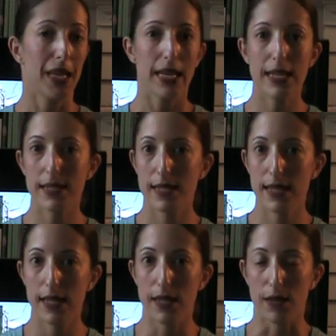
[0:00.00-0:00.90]

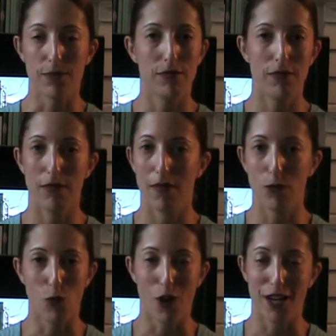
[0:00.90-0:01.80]
E.T.,
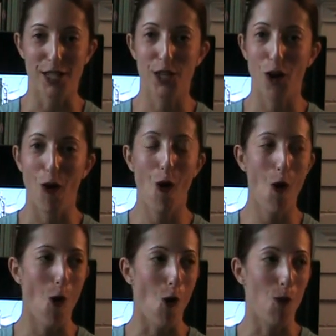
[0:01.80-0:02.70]
wanting to go
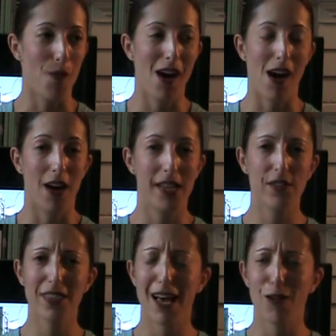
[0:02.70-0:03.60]
home, even that